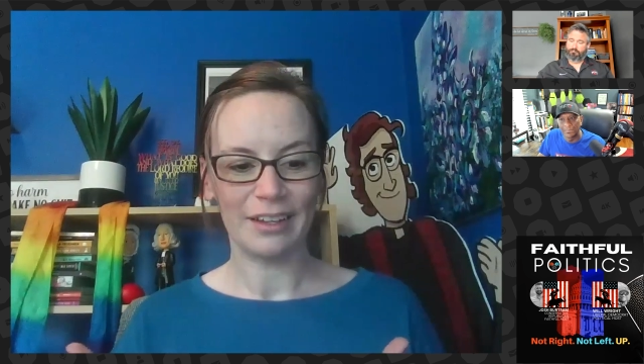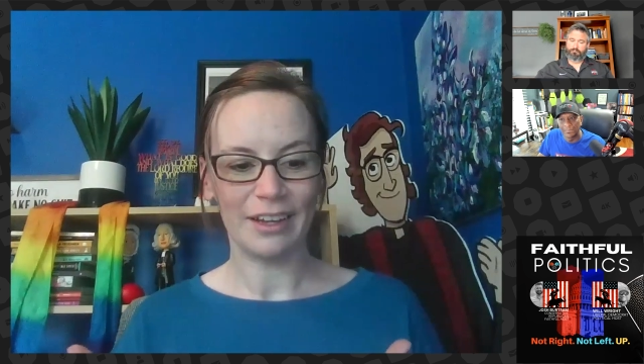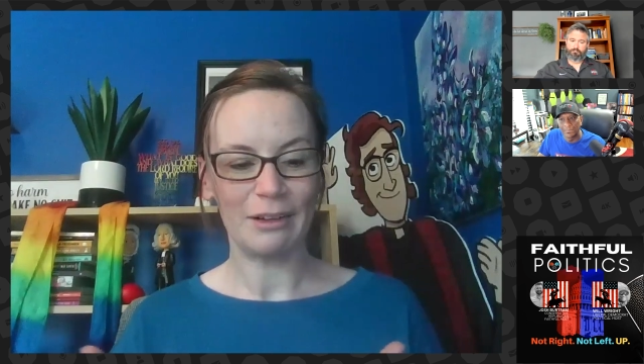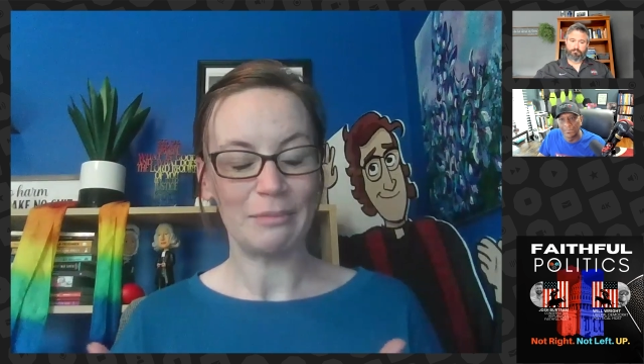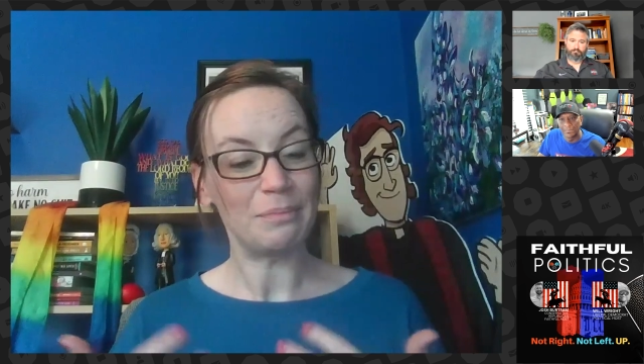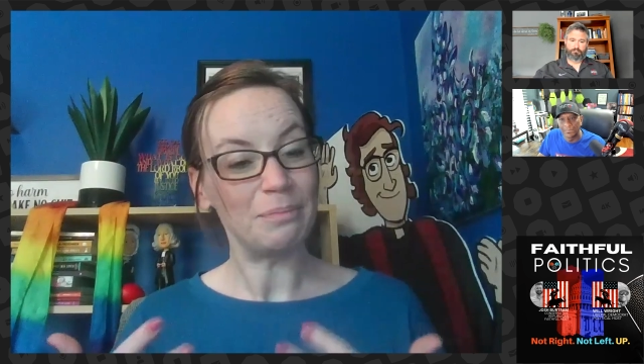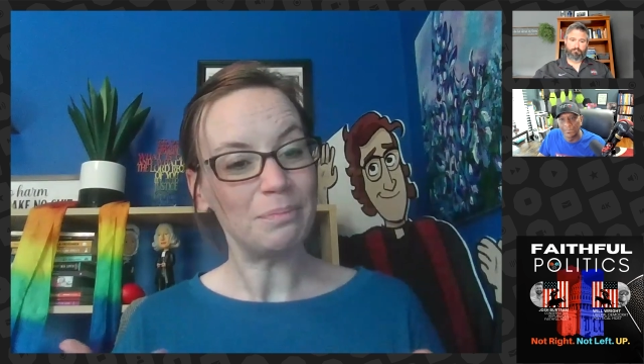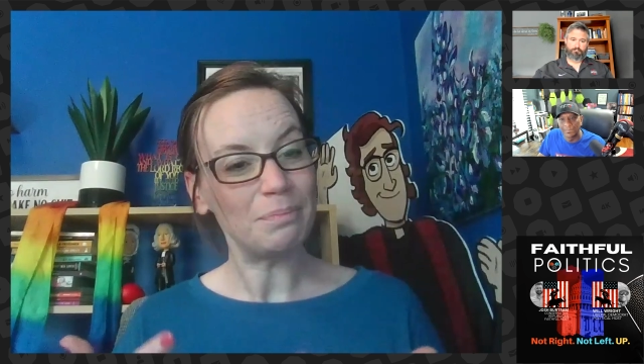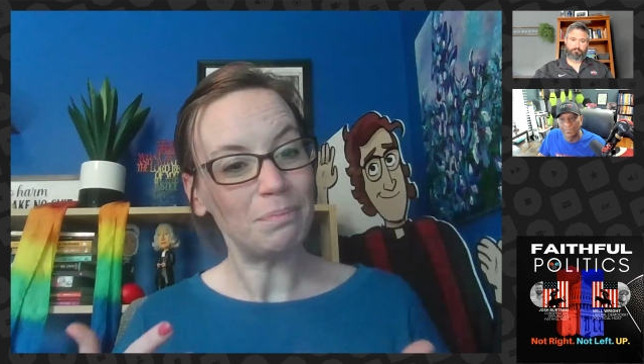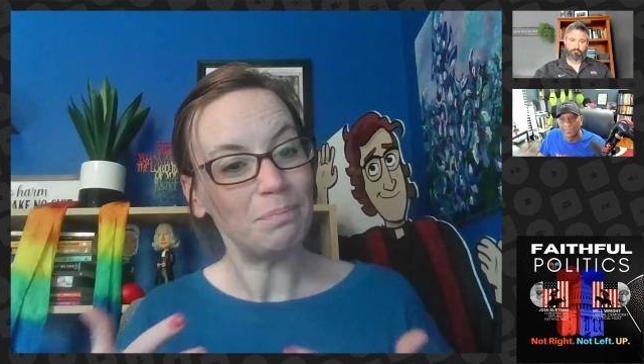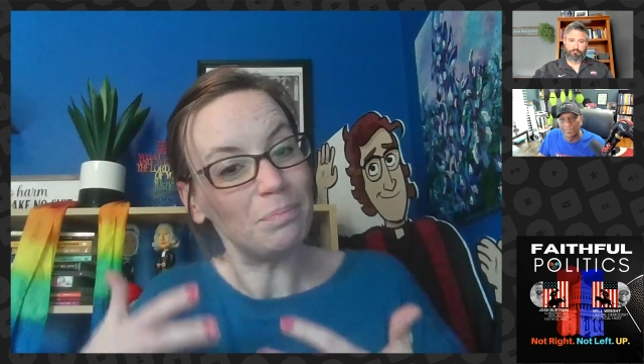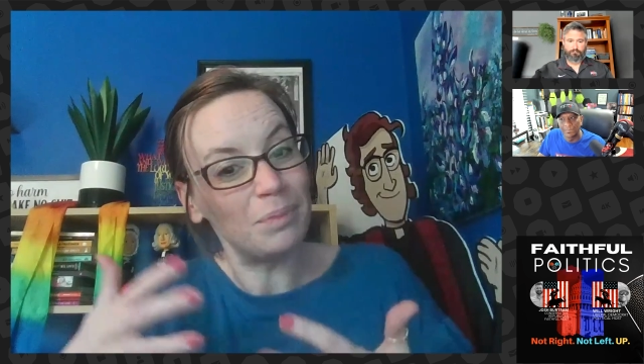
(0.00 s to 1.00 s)
kind of
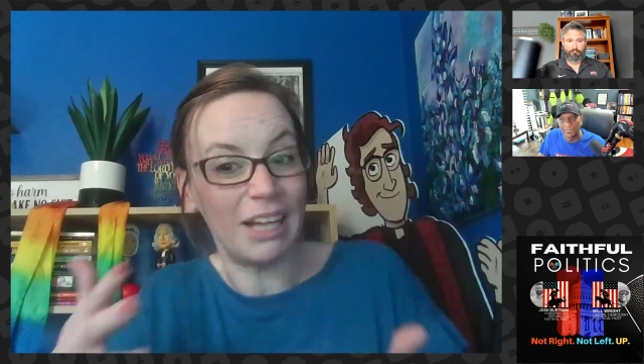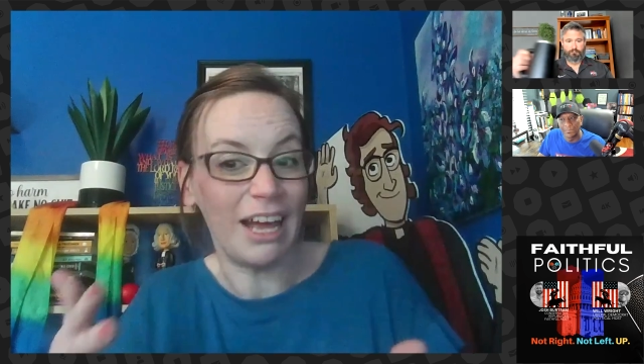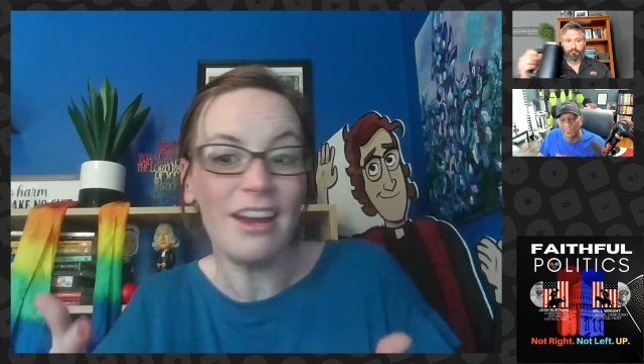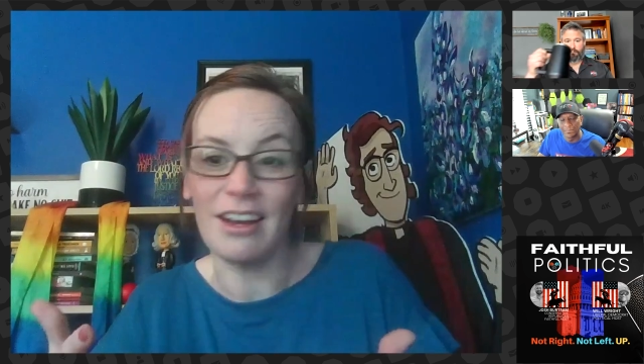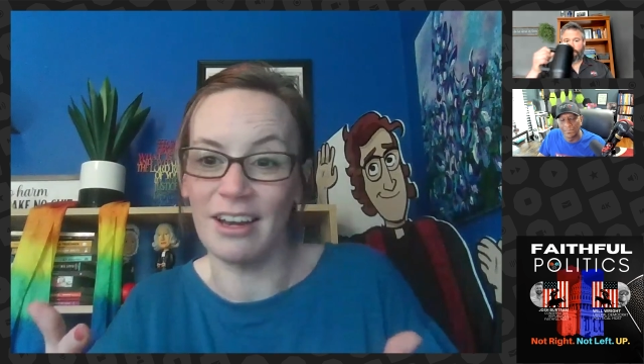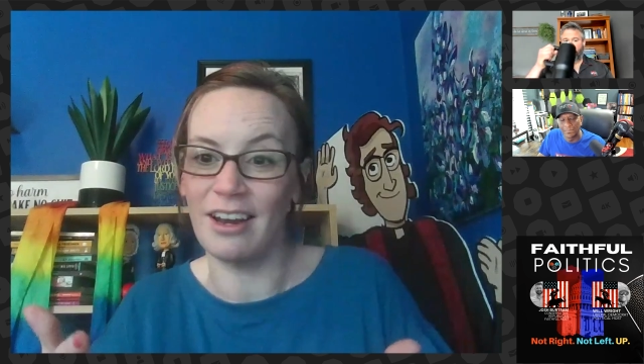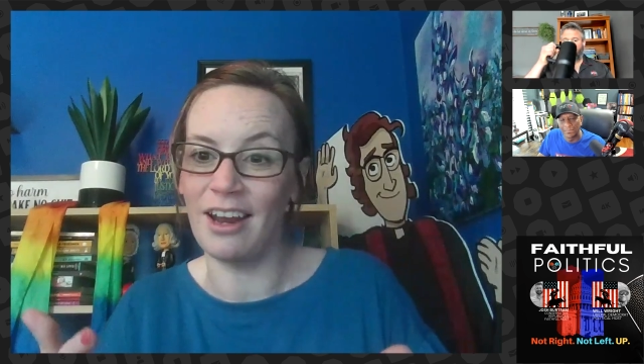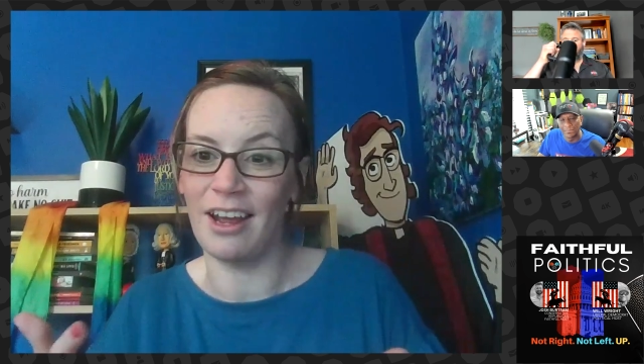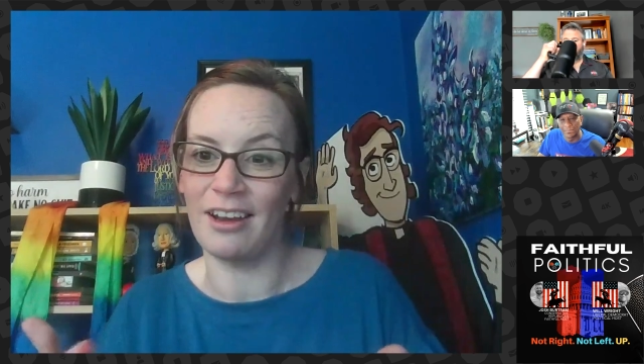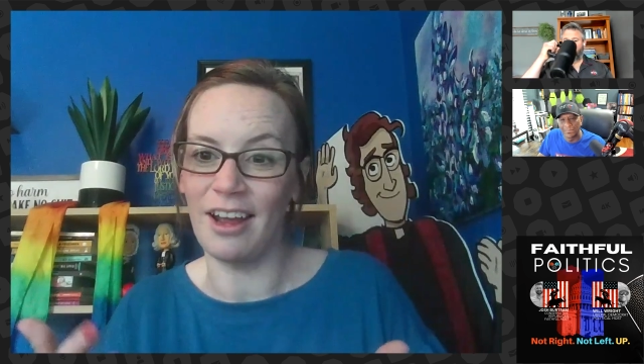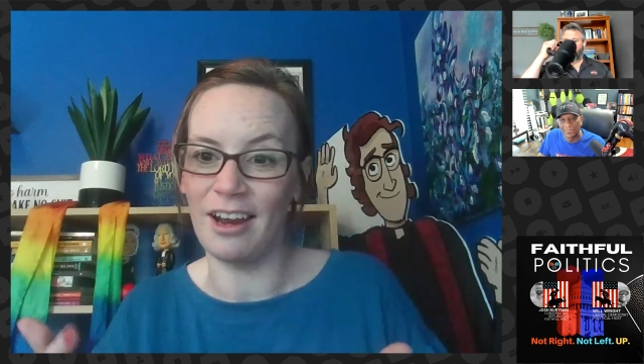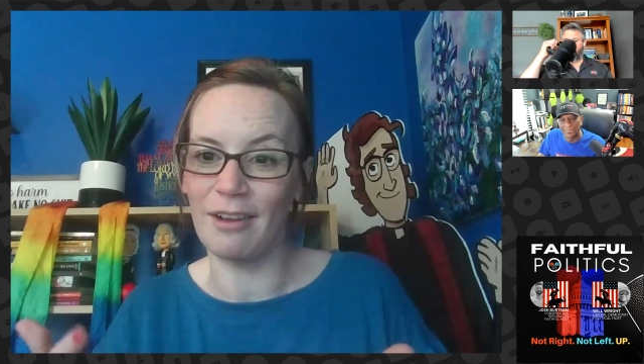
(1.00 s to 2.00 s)
blatant
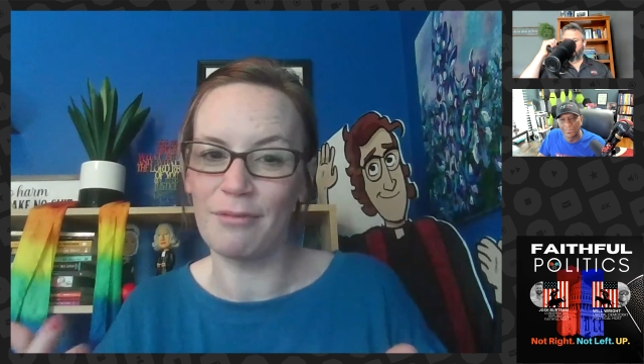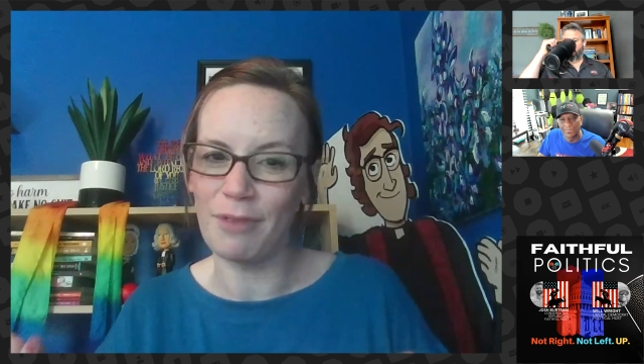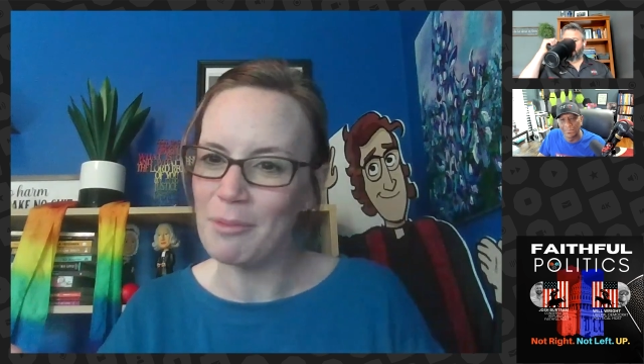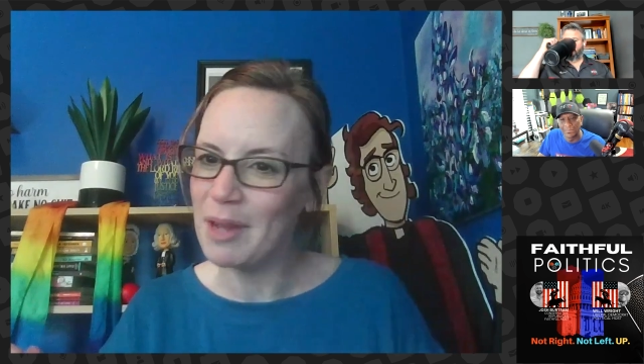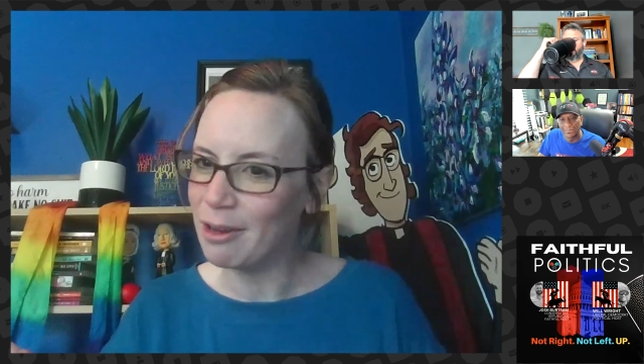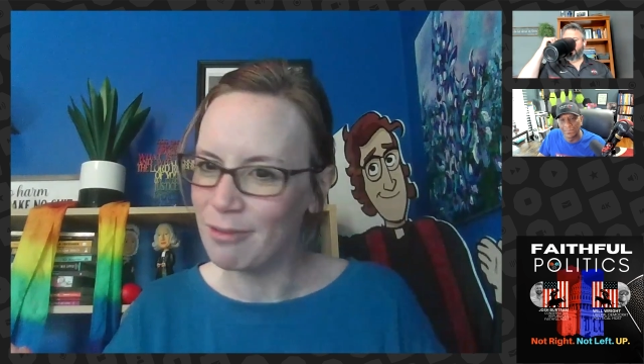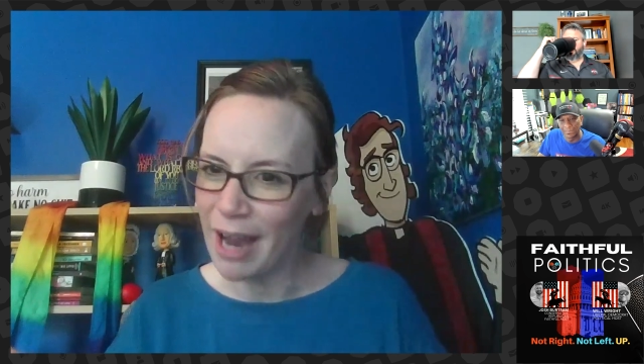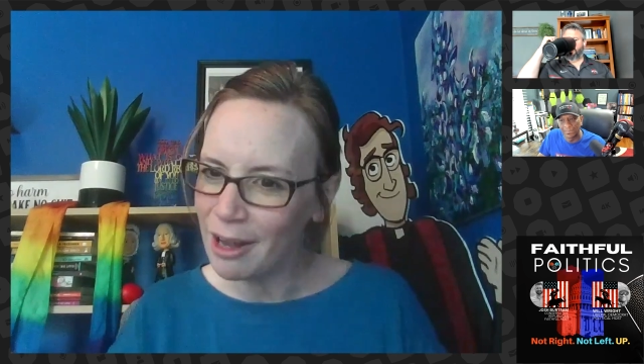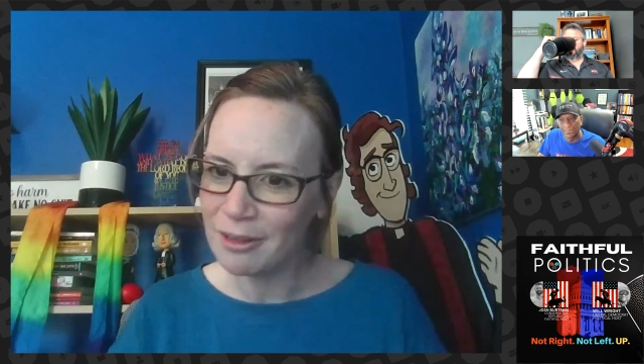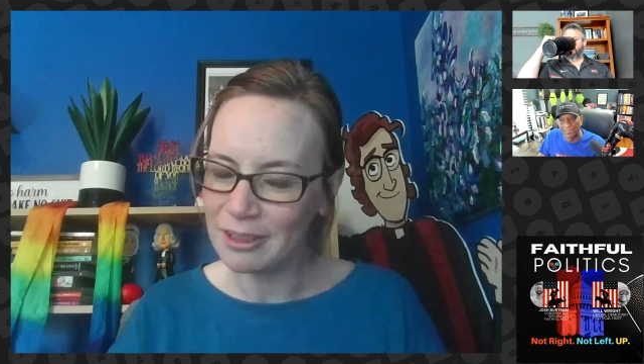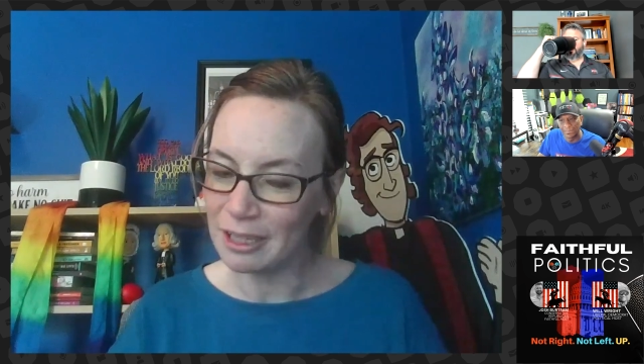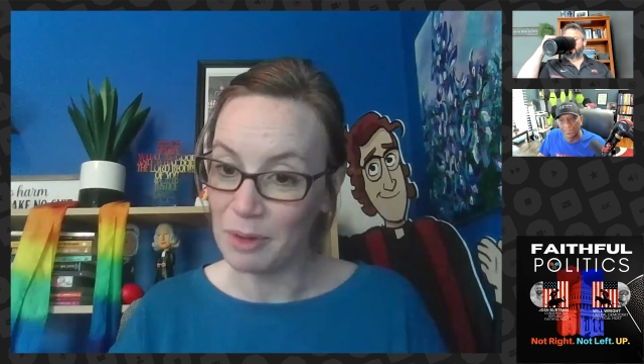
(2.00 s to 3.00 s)
and affirming and
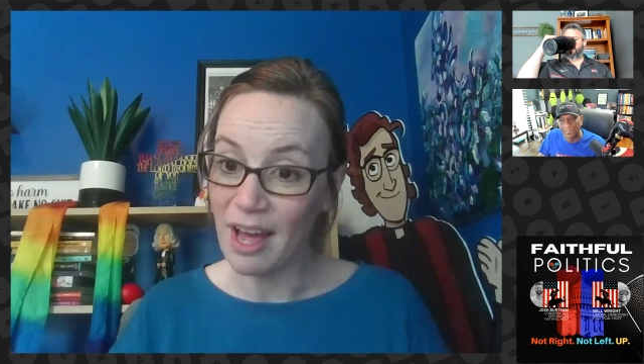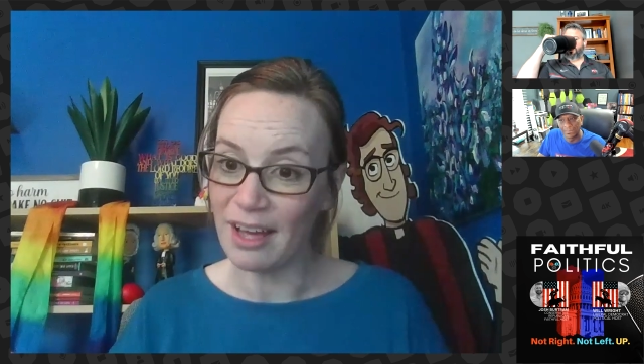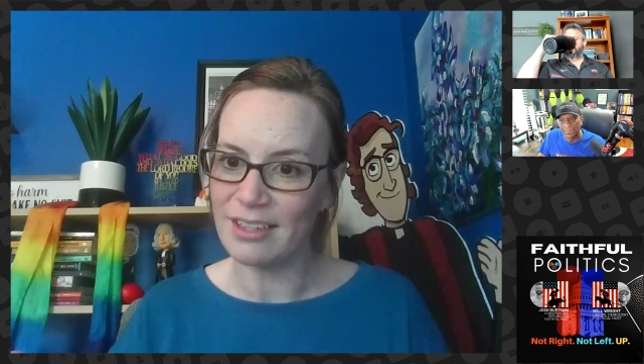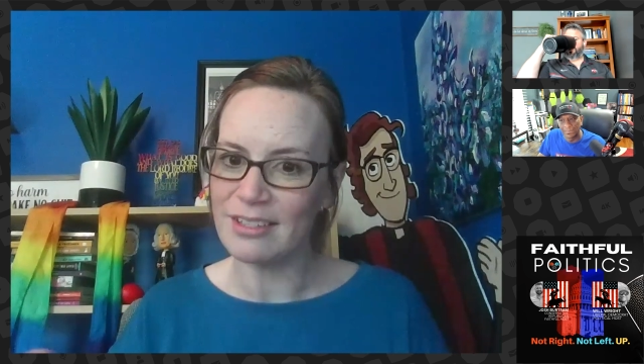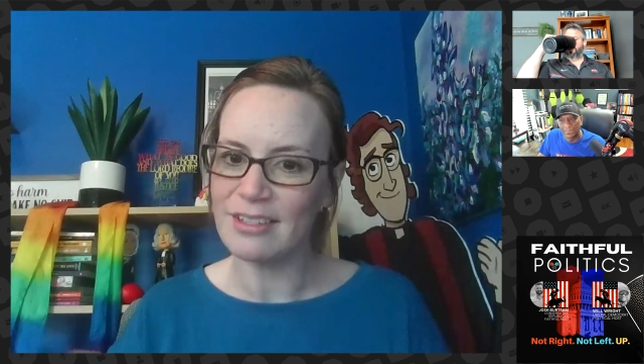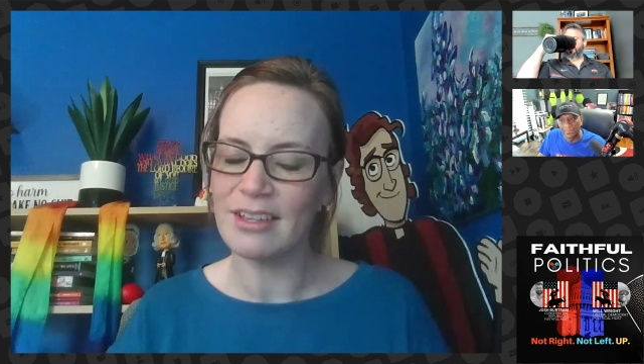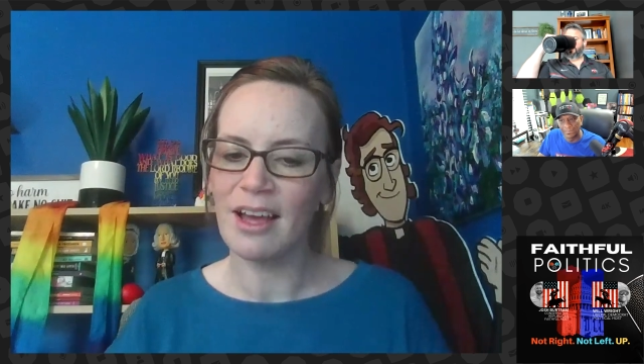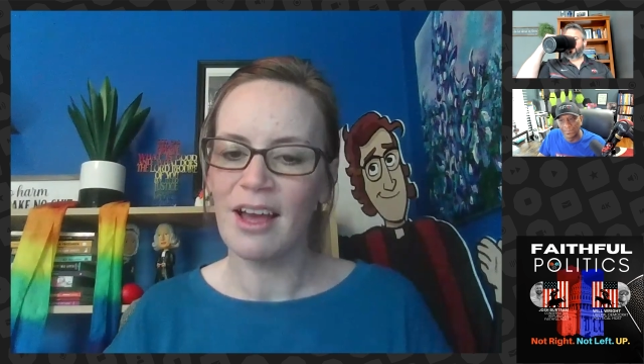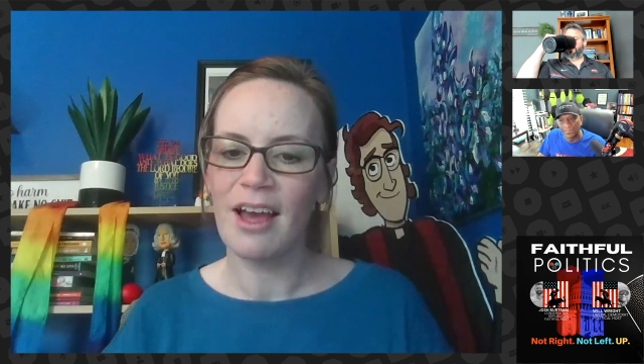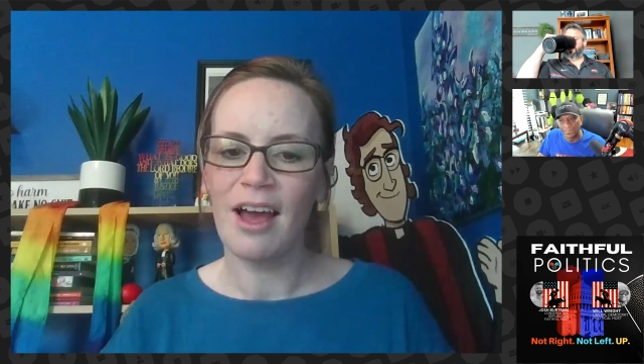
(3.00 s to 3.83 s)
radical it was.